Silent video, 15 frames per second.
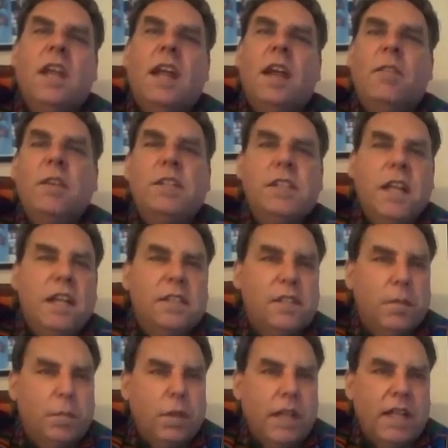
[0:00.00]
Every day is
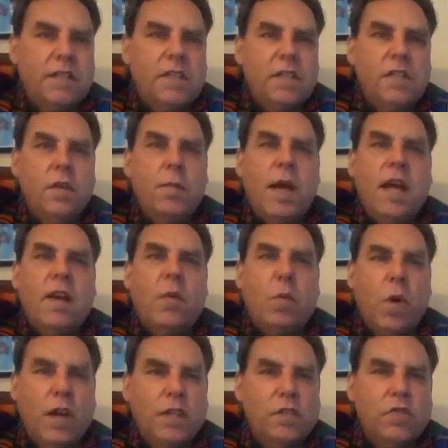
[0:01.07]
a blessing, no matter
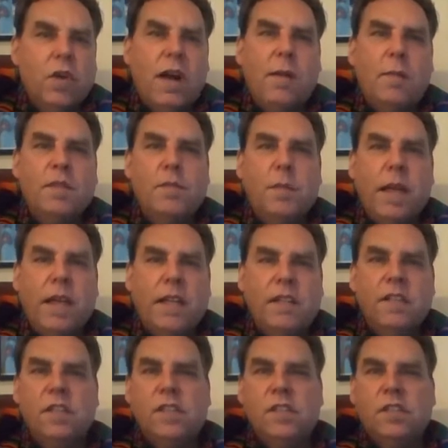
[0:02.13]
what dramas
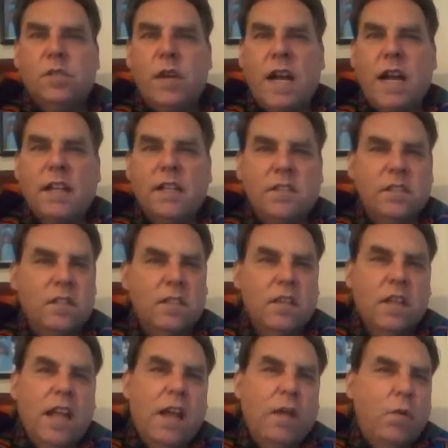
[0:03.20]
beckon to distract us,
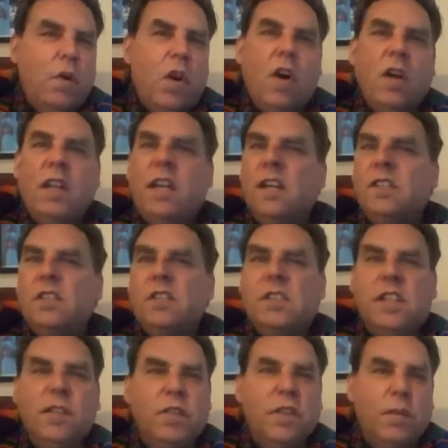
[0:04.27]
and we're all here just
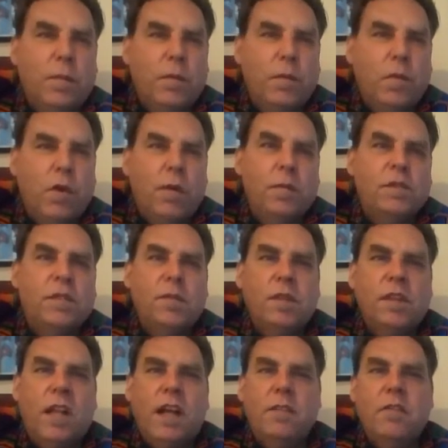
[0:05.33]
giving the performance of a
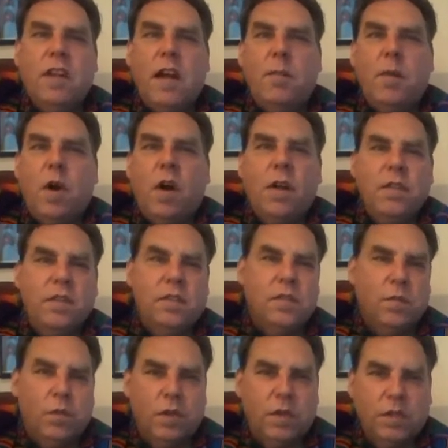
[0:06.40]
lifetime on
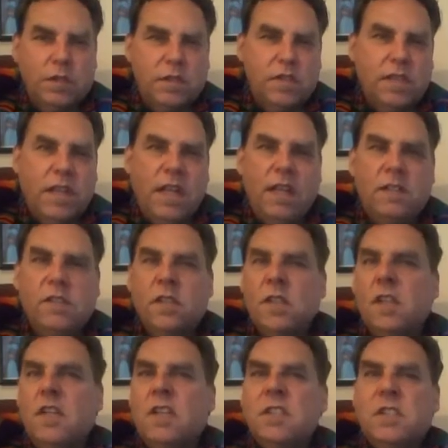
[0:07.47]
this world stage.
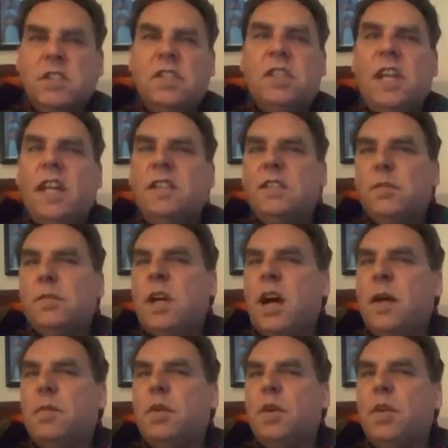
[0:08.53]
Just take some
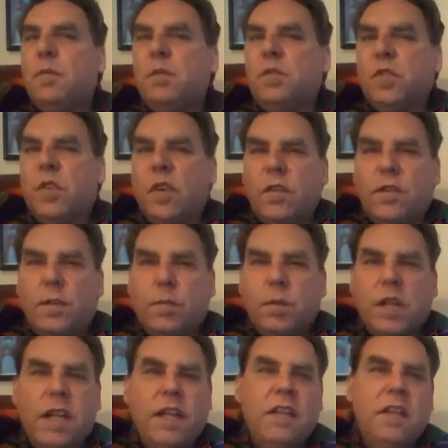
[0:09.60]
time to observe the
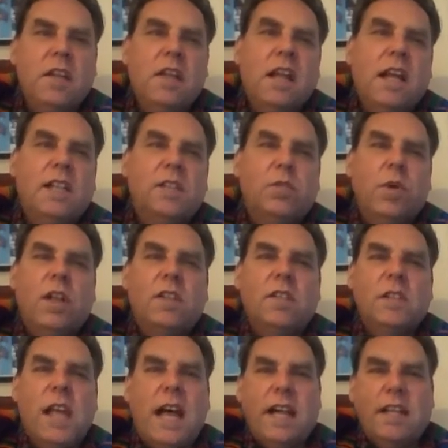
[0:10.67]
play as well
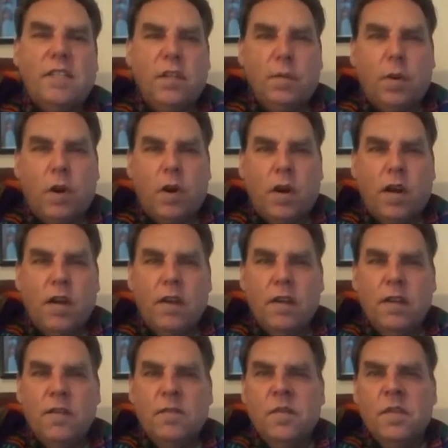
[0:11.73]
as act your part.
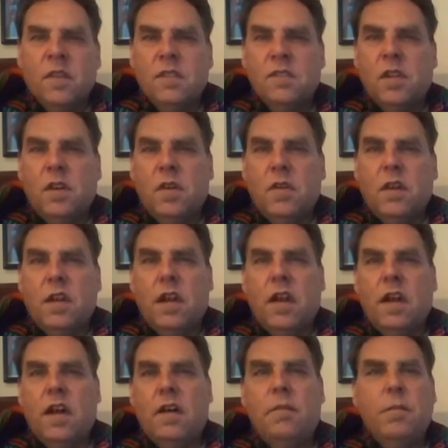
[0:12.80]

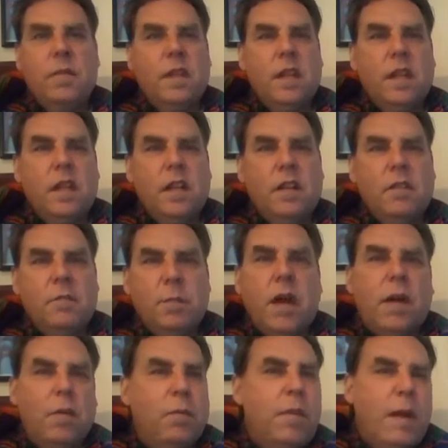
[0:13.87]
So
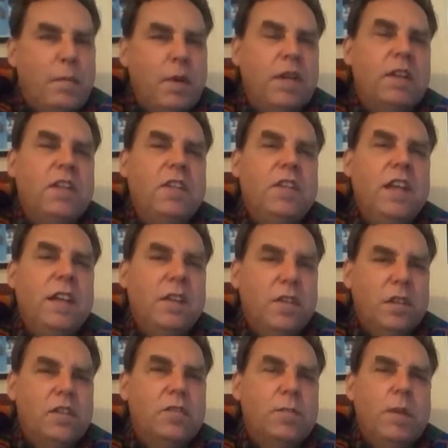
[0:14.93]
by remembering that
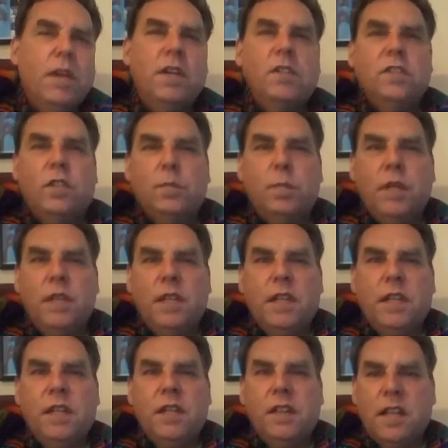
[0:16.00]
you're a spiritual
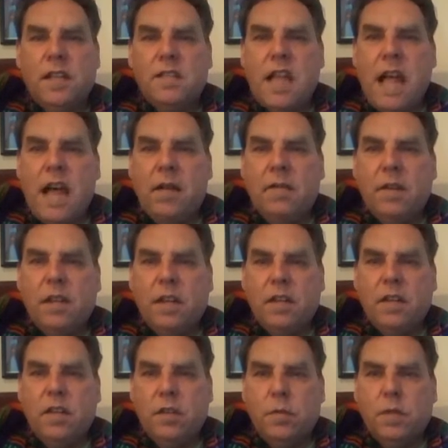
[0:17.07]
being that's having a
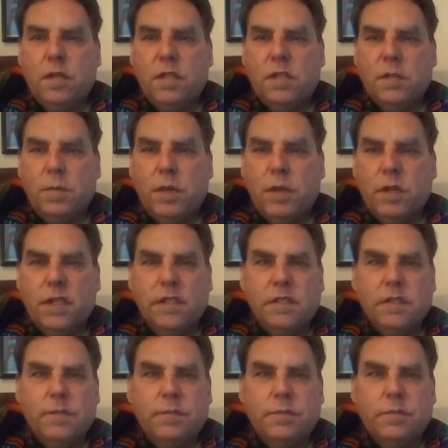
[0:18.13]
human
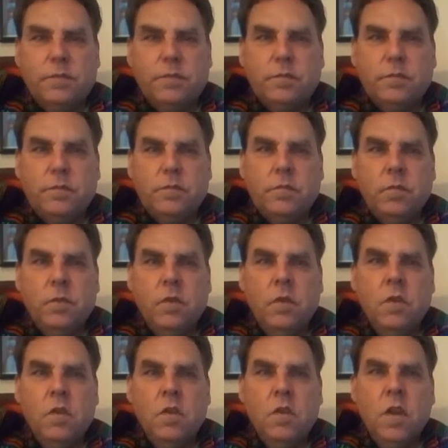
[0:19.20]
experience.
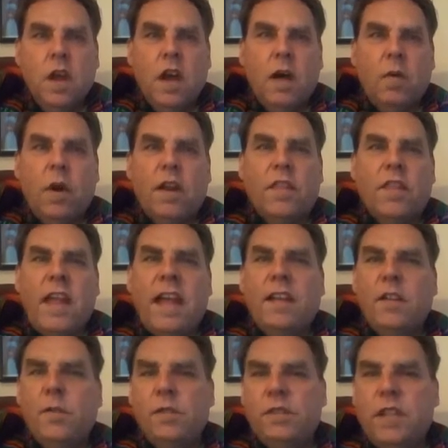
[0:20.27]
I want to
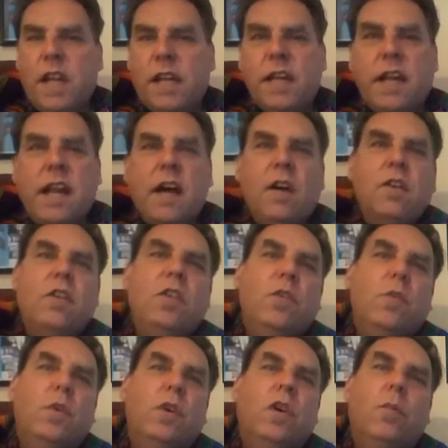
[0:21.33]
thank you for checking out
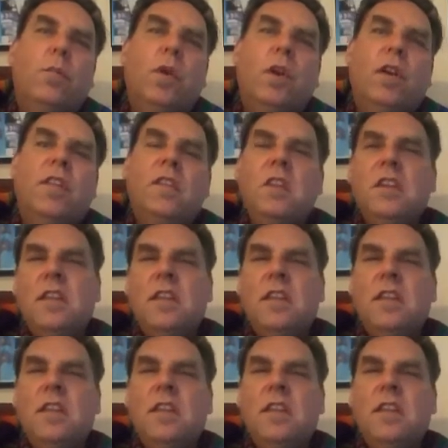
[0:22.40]
New World Birth.